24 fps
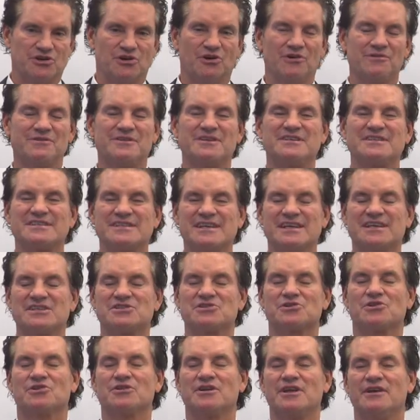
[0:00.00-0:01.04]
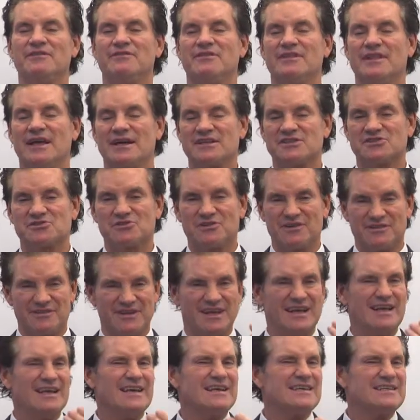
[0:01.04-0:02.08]
All these things could give you that sort of
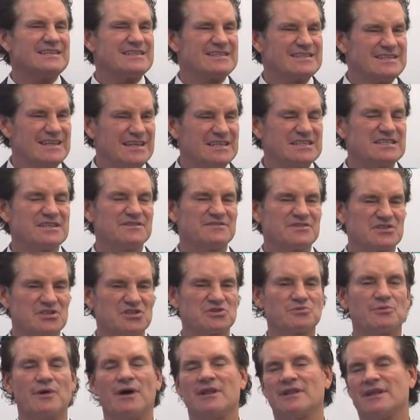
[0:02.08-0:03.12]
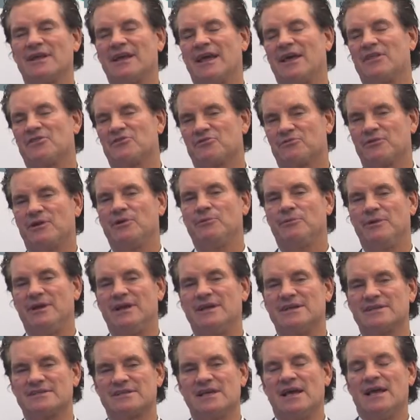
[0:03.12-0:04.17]
sense of swelling at 3
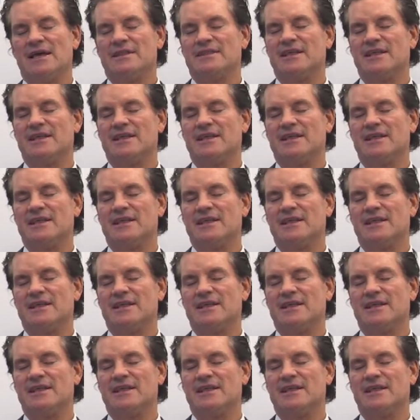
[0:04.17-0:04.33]
weeks.